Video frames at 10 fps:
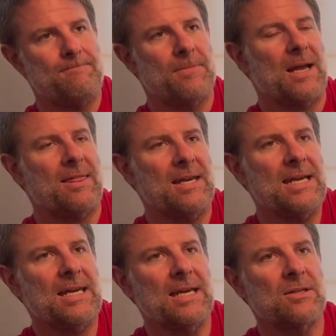I
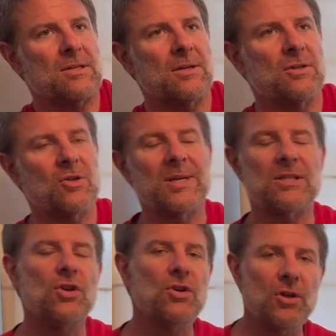think it's
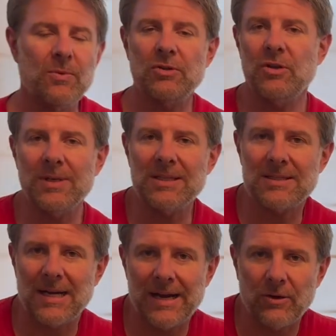the newest
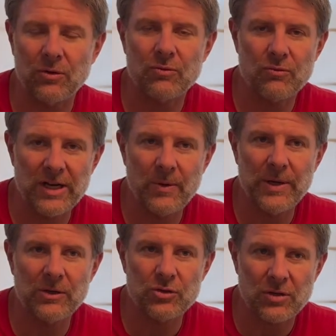style rear
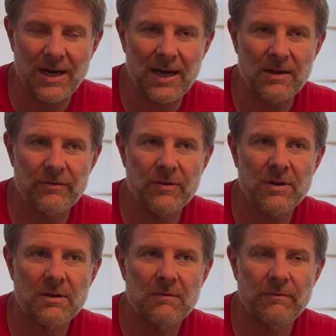wheel drive
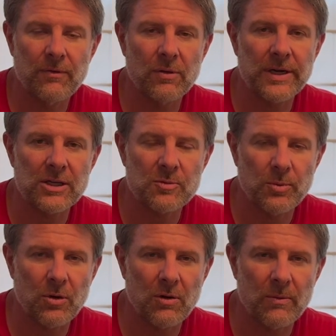Ford
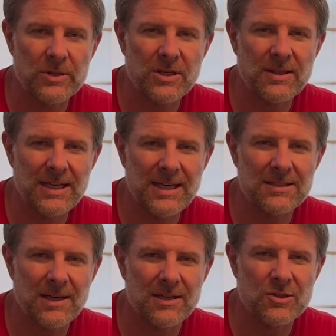Explorer, which I think
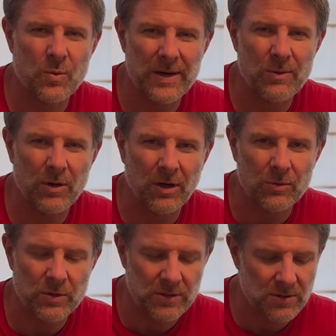is like a 21
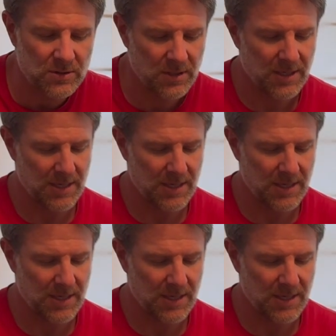onwards.